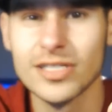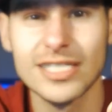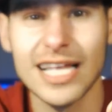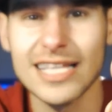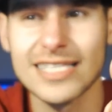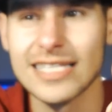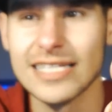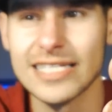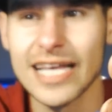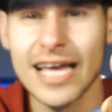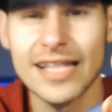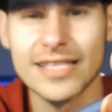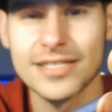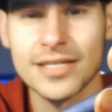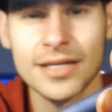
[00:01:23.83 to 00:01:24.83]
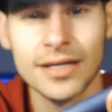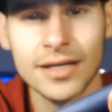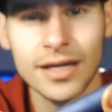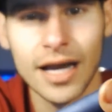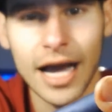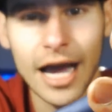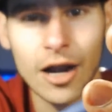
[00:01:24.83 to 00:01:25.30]
that's intense.
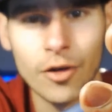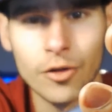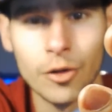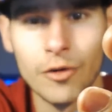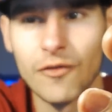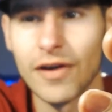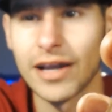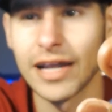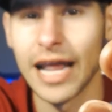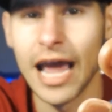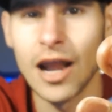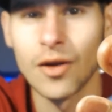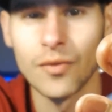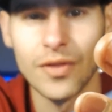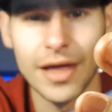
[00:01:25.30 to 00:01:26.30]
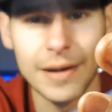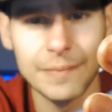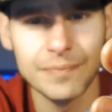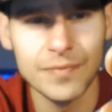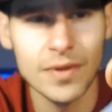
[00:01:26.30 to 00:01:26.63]
I don't know if I can handle that.